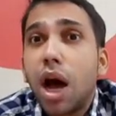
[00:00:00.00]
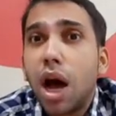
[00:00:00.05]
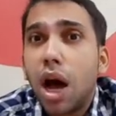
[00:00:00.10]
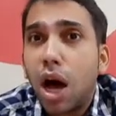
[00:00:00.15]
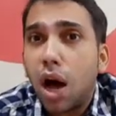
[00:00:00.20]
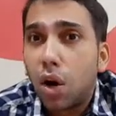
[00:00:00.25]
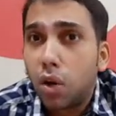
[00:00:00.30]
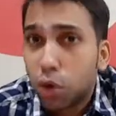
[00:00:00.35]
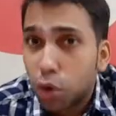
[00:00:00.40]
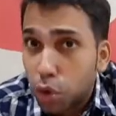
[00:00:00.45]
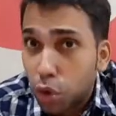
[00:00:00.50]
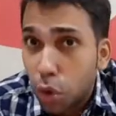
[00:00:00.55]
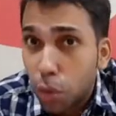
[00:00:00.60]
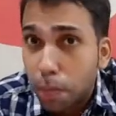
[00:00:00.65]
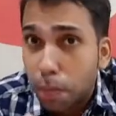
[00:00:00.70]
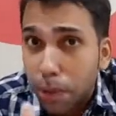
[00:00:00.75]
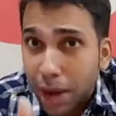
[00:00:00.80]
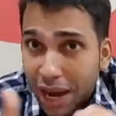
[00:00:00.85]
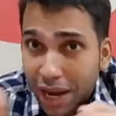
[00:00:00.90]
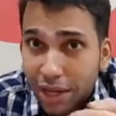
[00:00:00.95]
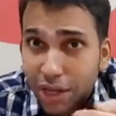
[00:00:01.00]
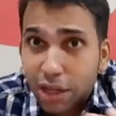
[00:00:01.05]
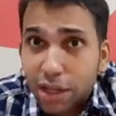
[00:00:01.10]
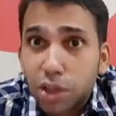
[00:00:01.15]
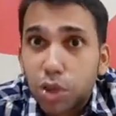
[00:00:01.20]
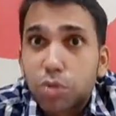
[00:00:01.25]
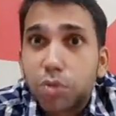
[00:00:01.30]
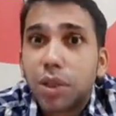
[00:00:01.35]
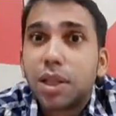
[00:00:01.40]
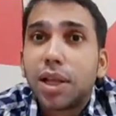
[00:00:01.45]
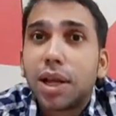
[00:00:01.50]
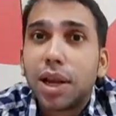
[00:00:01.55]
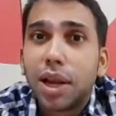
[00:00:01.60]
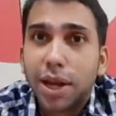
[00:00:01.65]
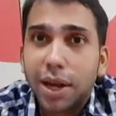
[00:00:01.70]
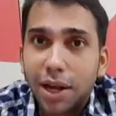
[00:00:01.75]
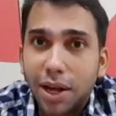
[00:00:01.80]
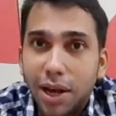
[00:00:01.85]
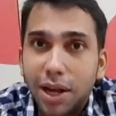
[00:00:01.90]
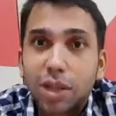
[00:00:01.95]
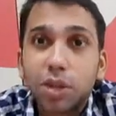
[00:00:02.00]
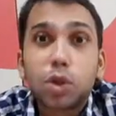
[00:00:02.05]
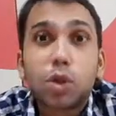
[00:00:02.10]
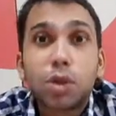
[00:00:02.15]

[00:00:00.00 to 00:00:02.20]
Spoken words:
how to practice with the Lehra.